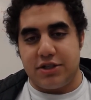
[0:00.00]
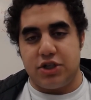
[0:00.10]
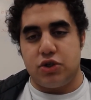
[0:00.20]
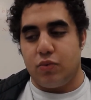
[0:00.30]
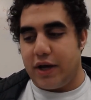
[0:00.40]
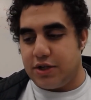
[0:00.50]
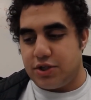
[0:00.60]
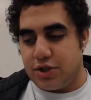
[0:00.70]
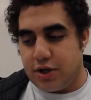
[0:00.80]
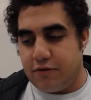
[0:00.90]

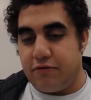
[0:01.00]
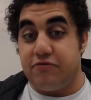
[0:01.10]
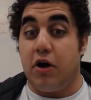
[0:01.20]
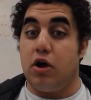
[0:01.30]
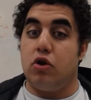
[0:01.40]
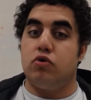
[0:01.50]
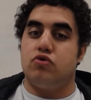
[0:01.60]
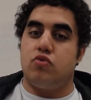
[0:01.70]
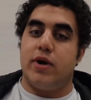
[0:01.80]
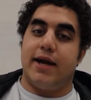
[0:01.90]
situation, followed
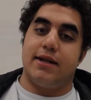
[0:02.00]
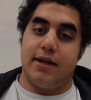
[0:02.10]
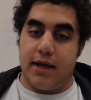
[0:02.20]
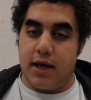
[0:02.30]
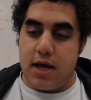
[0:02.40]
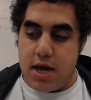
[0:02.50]
directly